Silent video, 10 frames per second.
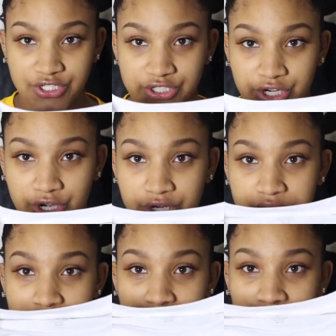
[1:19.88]

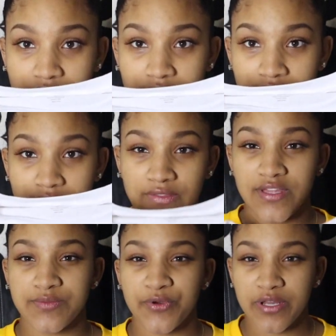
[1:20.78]
Shirt
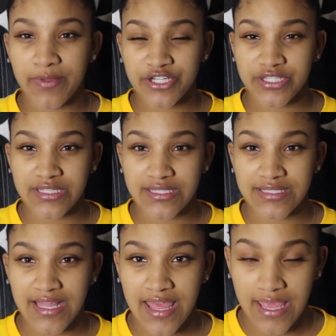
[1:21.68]
is pretty much the
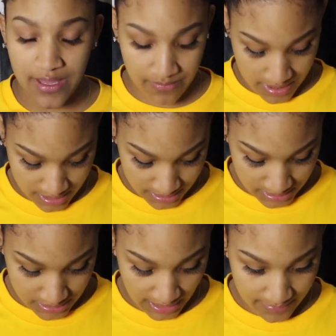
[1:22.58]
same
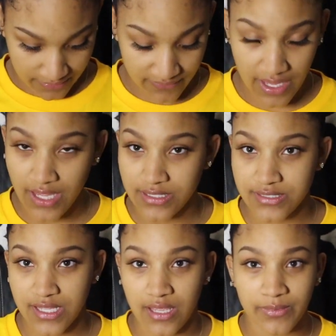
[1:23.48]
type of
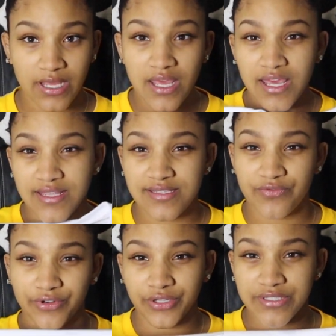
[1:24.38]
concept. It's
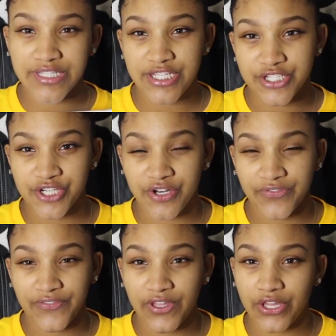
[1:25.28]
the real
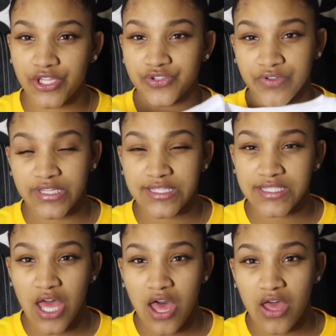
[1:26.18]
t-shirt feel. It's really
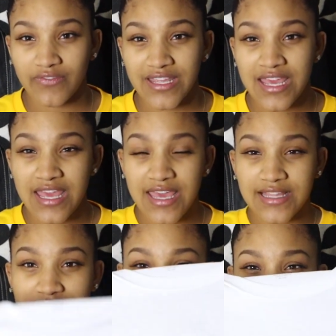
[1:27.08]
soft.
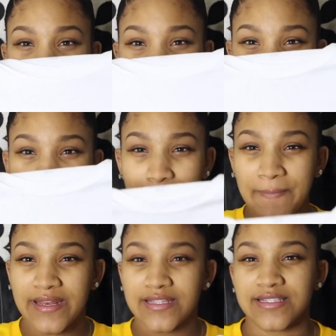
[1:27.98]
It's a crop
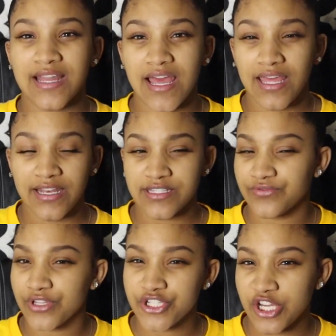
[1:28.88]
top, but it's not, it
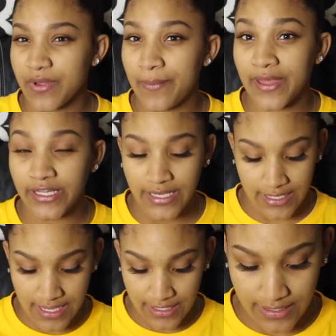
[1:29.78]
doesn't really show my belly.
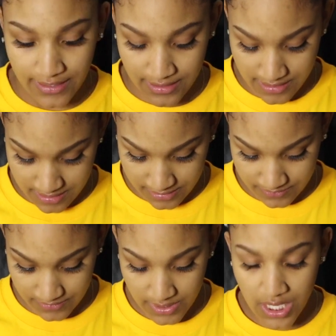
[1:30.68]
I it in
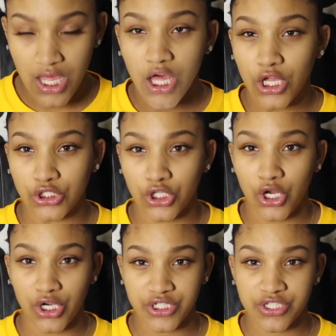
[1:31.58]
a, um, a
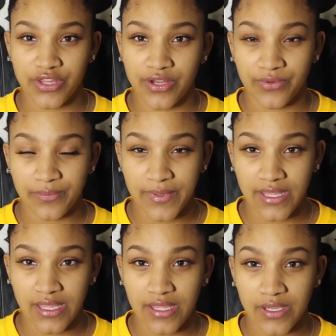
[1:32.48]
large so that it would
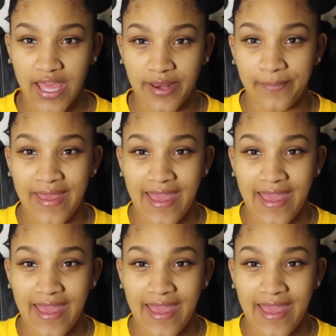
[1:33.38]
be kind of